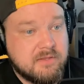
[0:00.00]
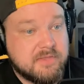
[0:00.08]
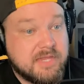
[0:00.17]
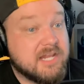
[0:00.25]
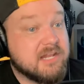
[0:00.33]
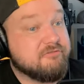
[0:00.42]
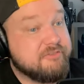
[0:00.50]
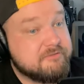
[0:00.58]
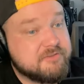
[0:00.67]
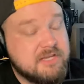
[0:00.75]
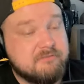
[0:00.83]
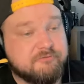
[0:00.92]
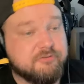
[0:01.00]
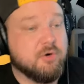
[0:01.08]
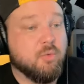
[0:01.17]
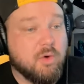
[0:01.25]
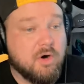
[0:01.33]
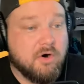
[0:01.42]
that at a
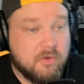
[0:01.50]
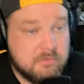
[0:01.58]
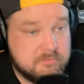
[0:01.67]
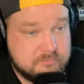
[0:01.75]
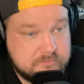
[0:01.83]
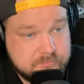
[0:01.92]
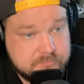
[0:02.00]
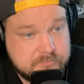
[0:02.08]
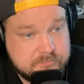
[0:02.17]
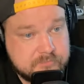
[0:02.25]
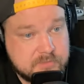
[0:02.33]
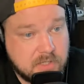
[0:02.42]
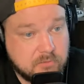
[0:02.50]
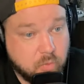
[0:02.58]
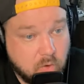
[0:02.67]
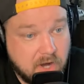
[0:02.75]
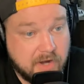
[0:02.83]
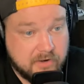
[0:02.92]
15-foot wall of
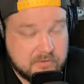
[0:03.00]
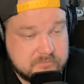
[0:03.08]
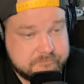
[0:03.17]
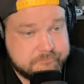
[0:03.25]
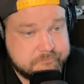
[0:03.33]
water,